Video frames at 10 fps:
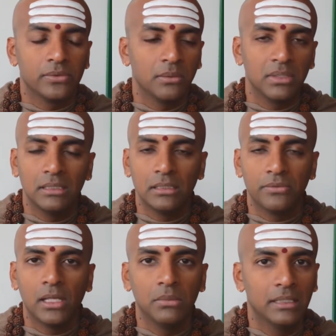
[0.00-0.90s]
somebody in their
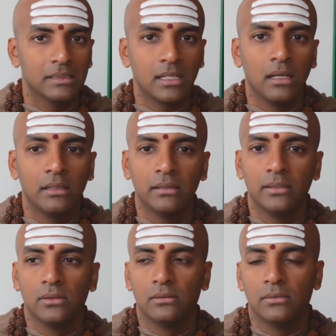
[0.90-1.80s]
family has
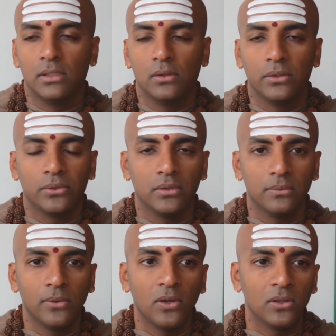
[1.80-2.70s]
died, or going through a
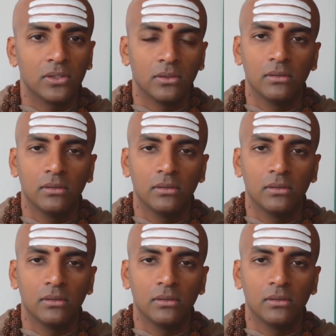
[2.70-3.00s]
divorce,